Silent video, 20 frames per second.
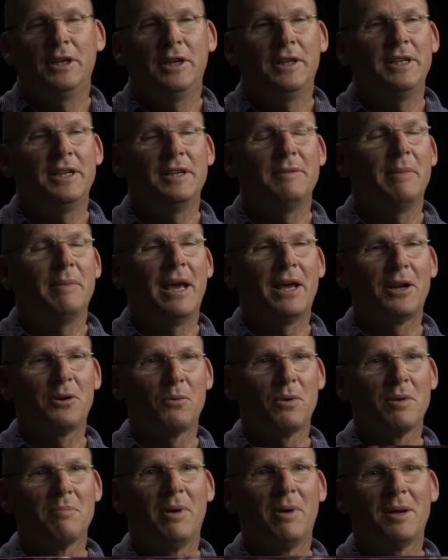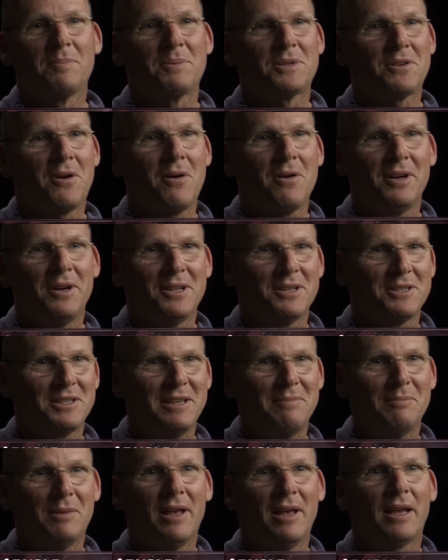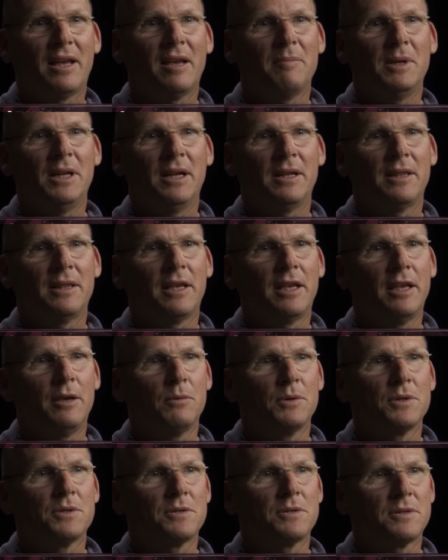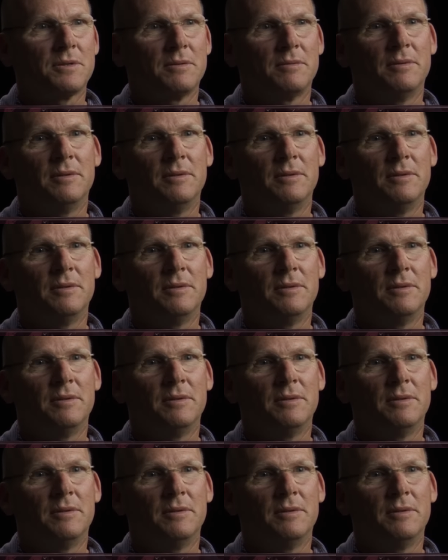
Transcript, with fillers: It didn't matter where Bob started, it seemed like. I mean, I think he was